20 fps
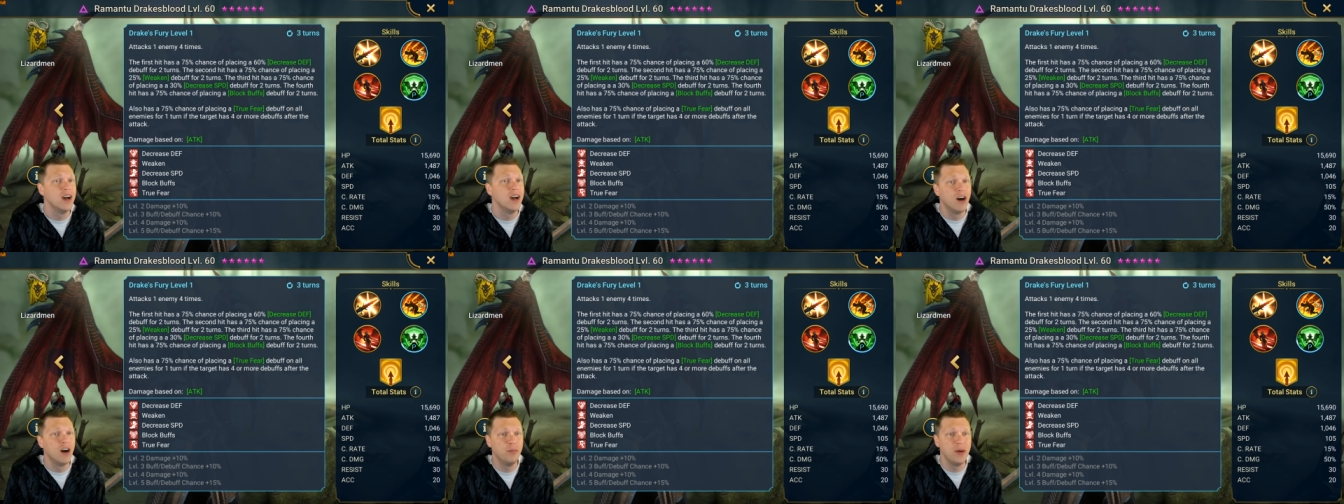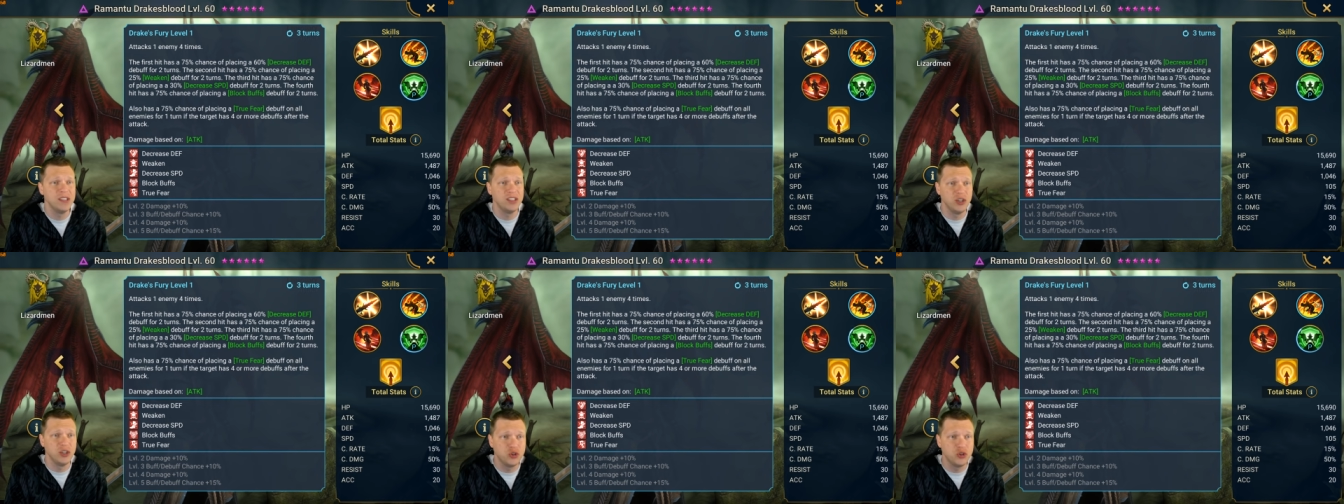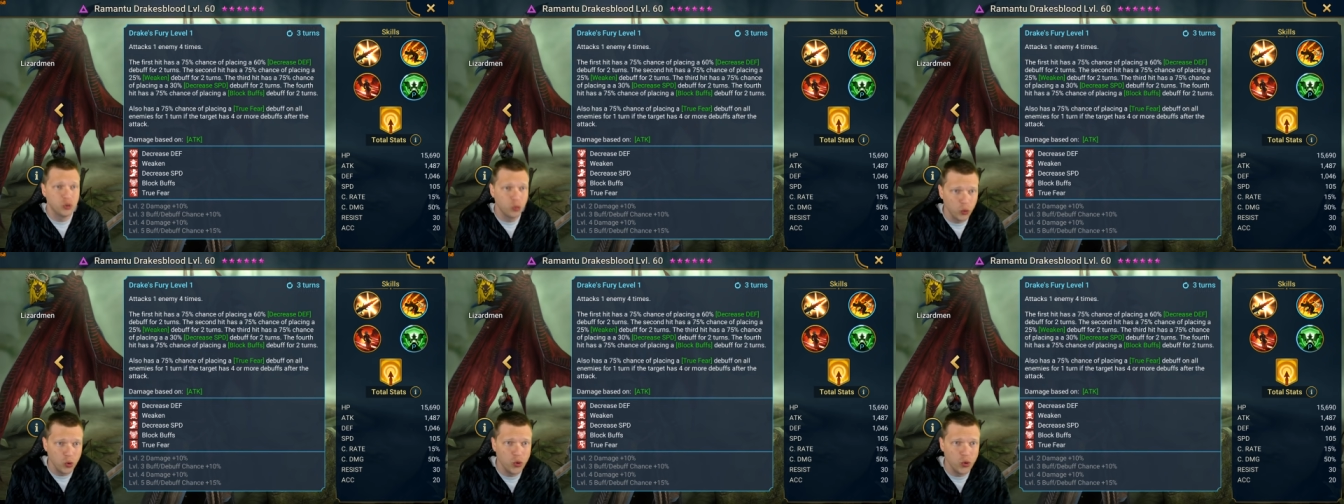of placing
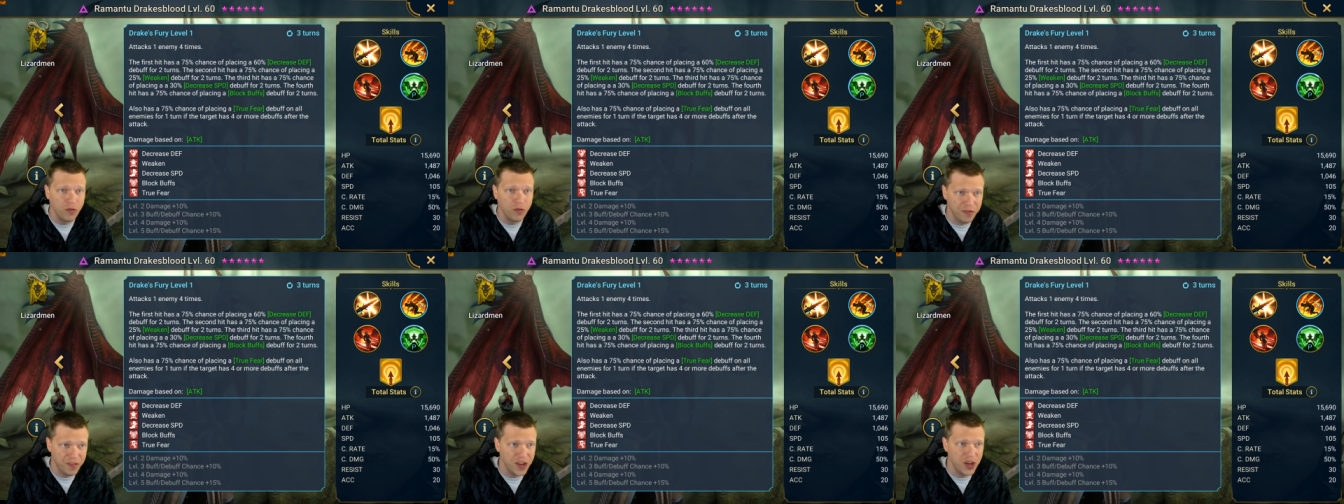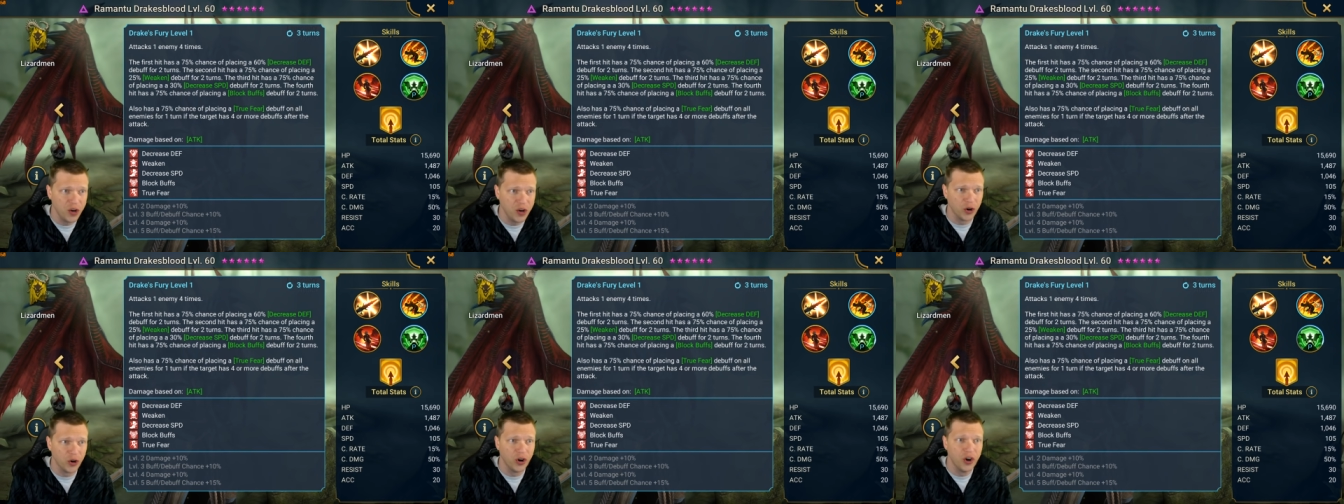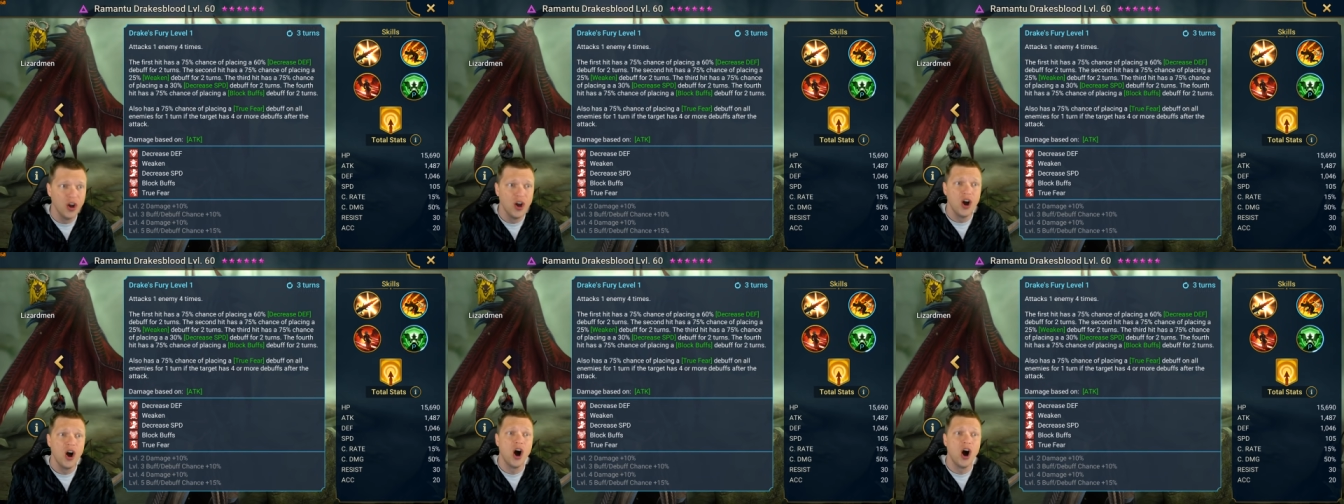True
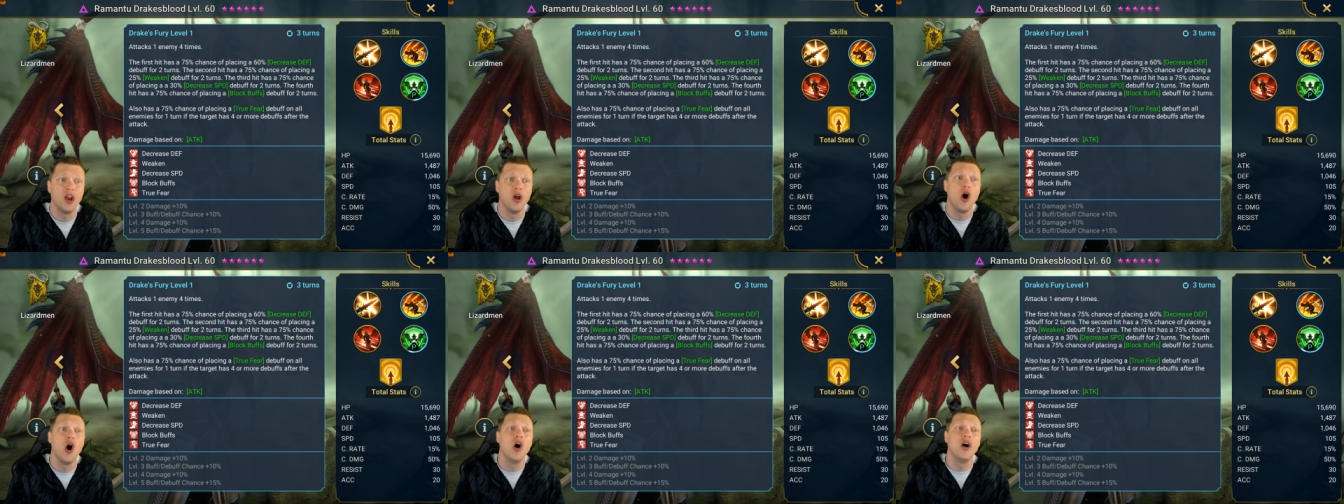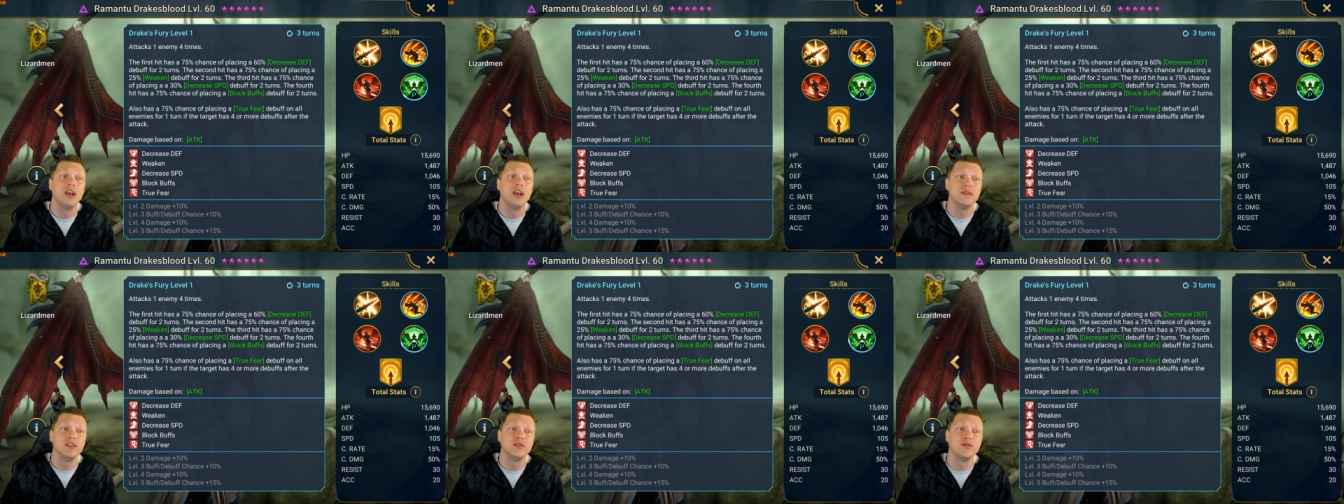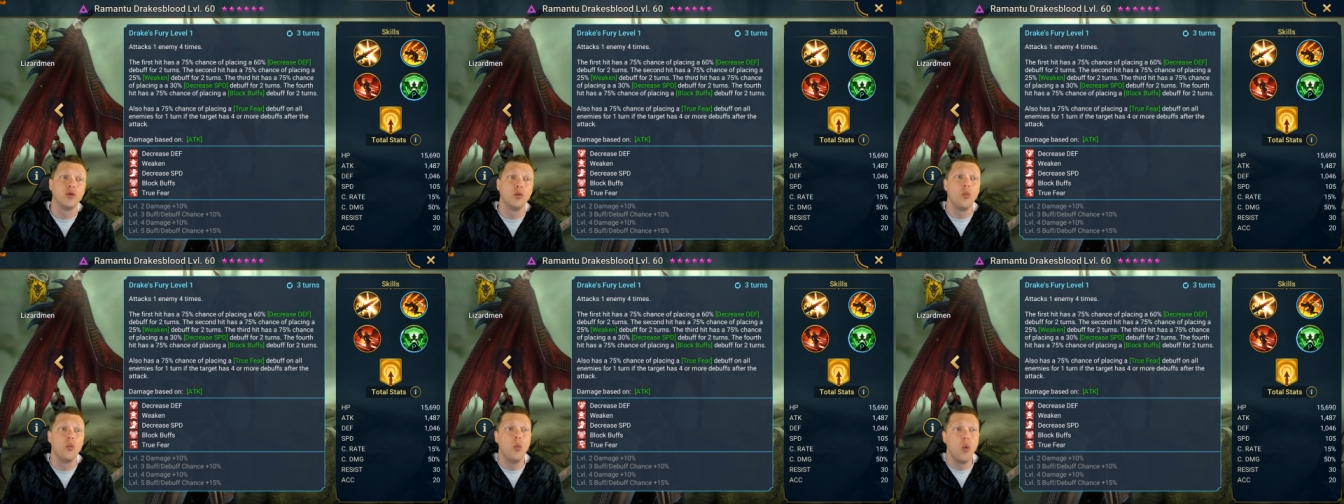Fear on all enemies
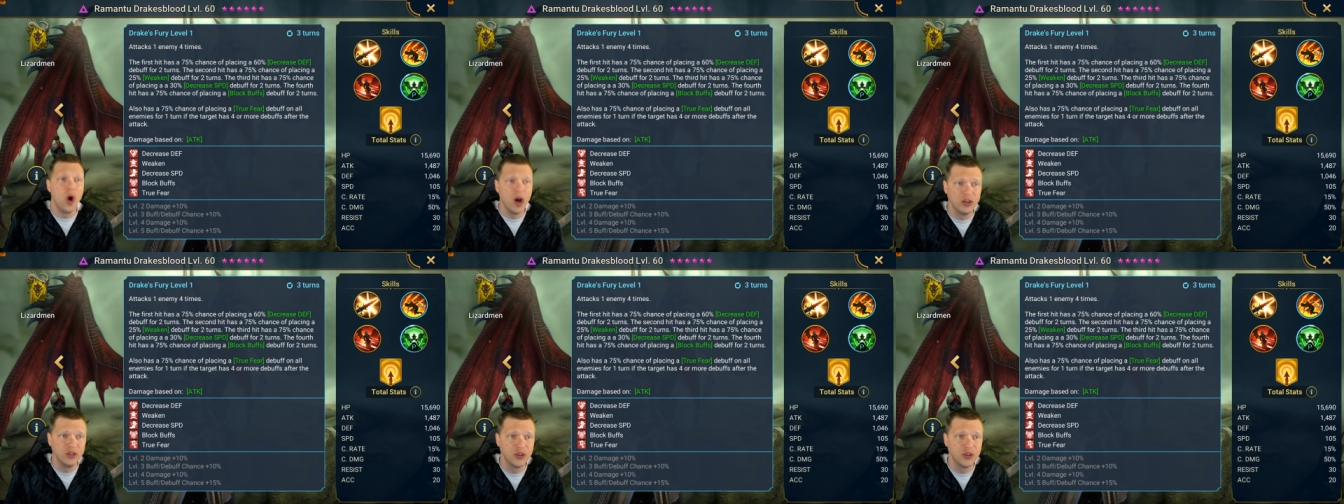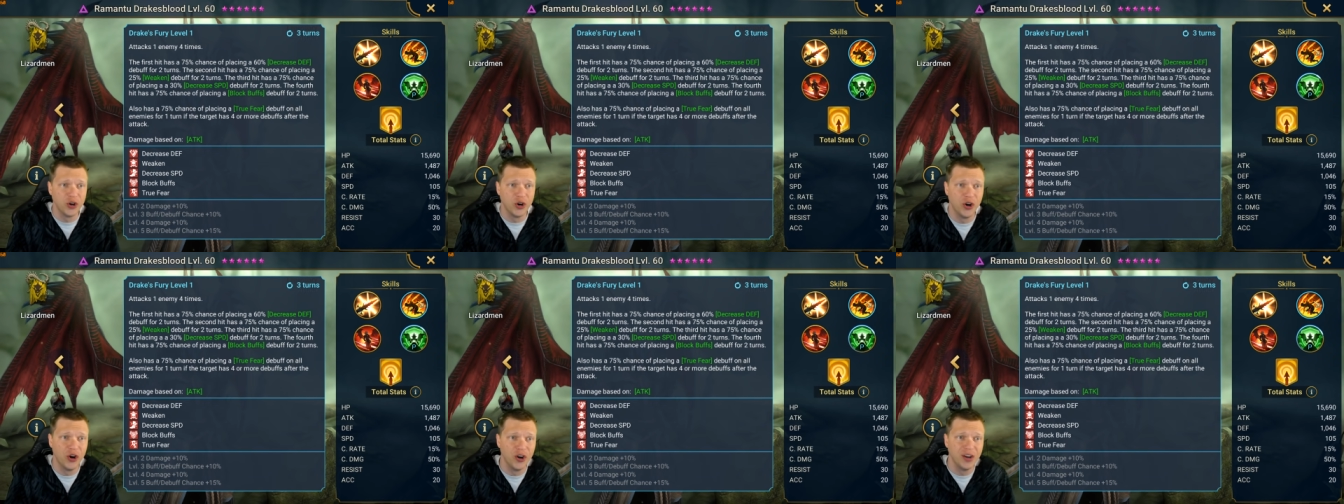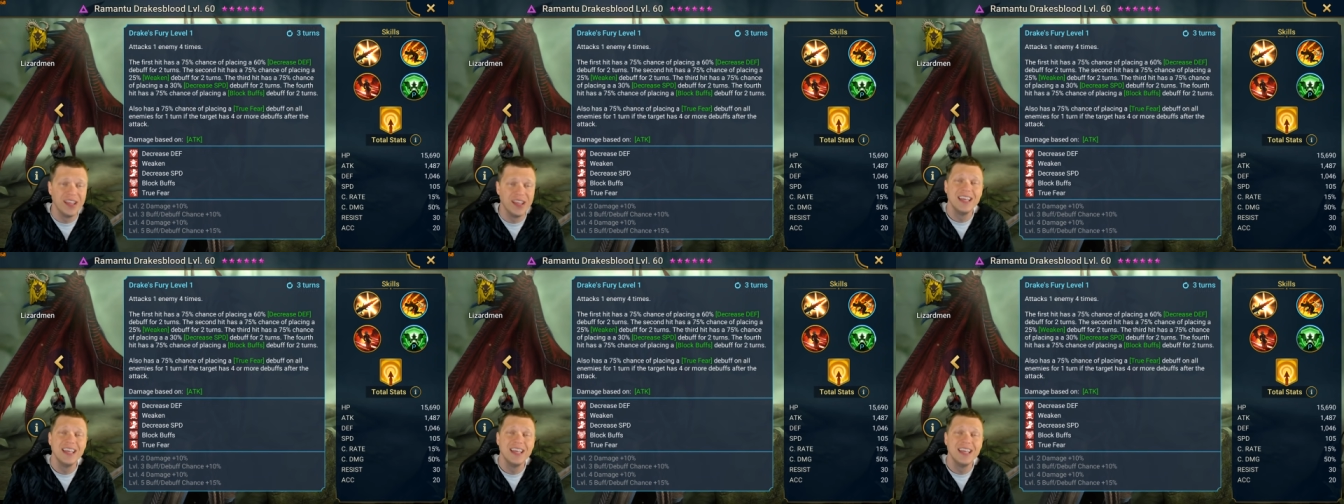for one turn